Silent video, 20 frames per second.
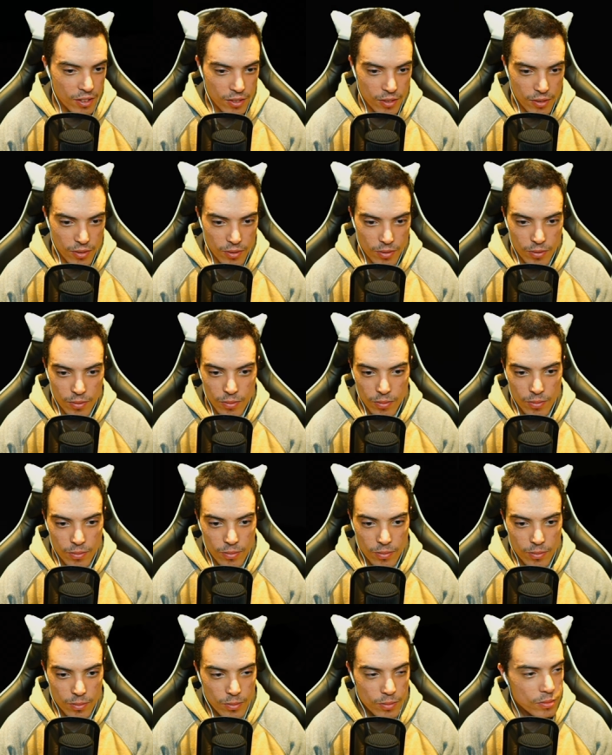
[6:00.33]

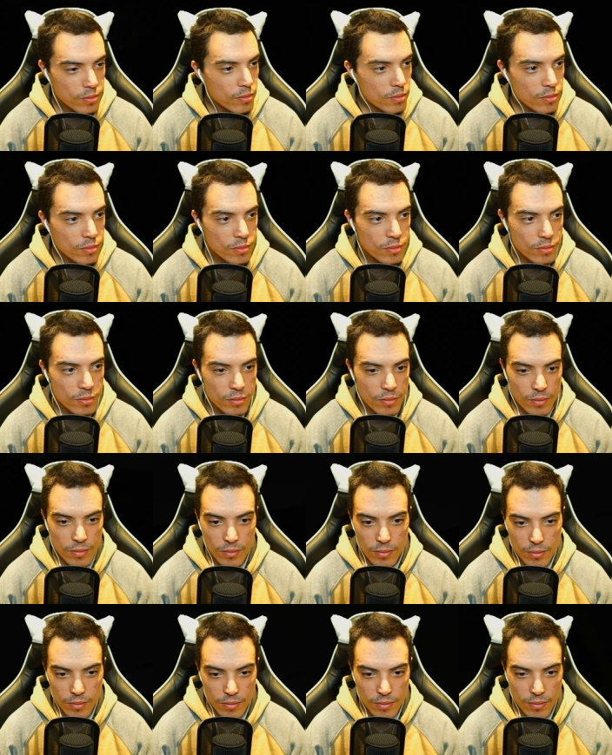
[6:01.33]

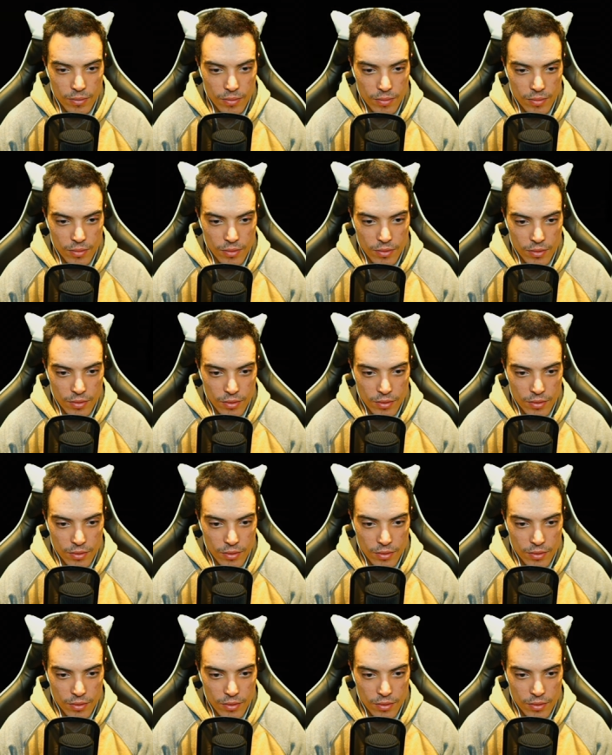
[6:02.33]
Nothing is said.